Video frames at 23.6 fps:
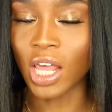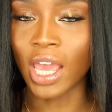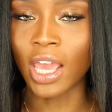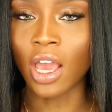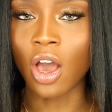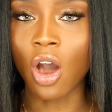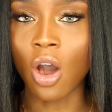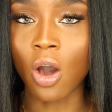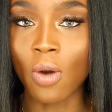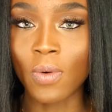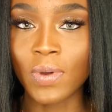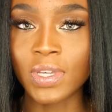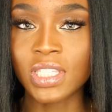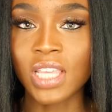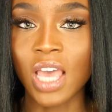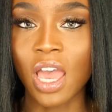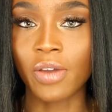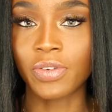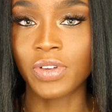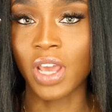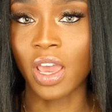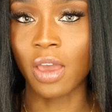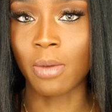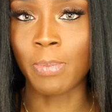I always
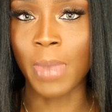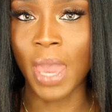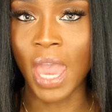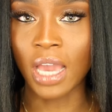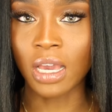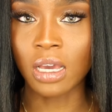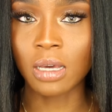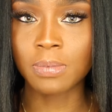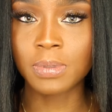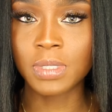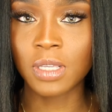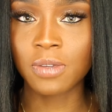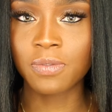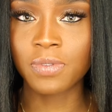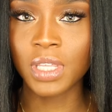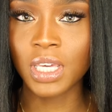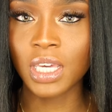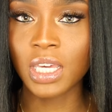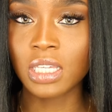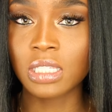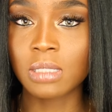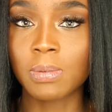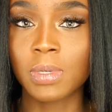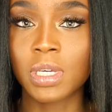have to have backups of
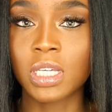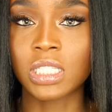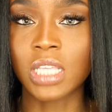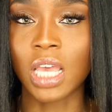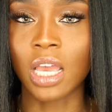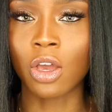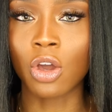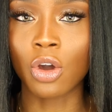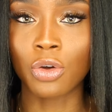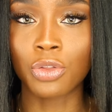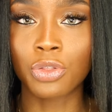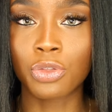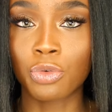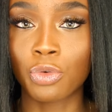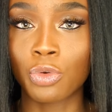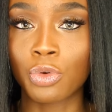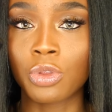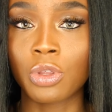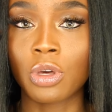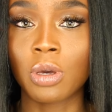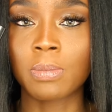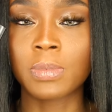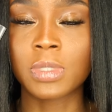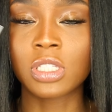these because I go through
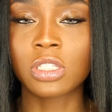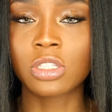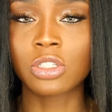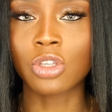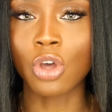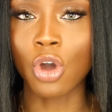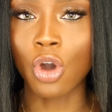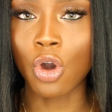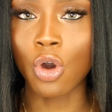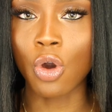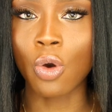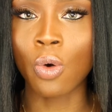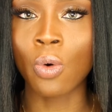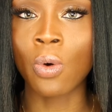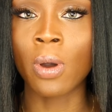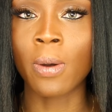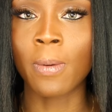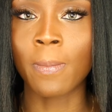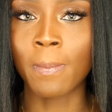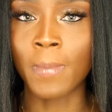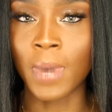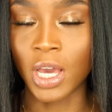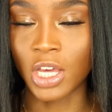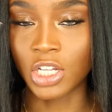them so
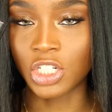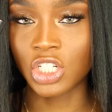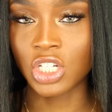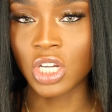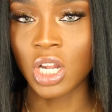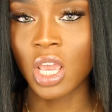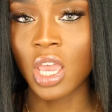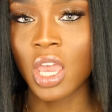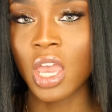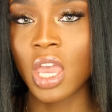much.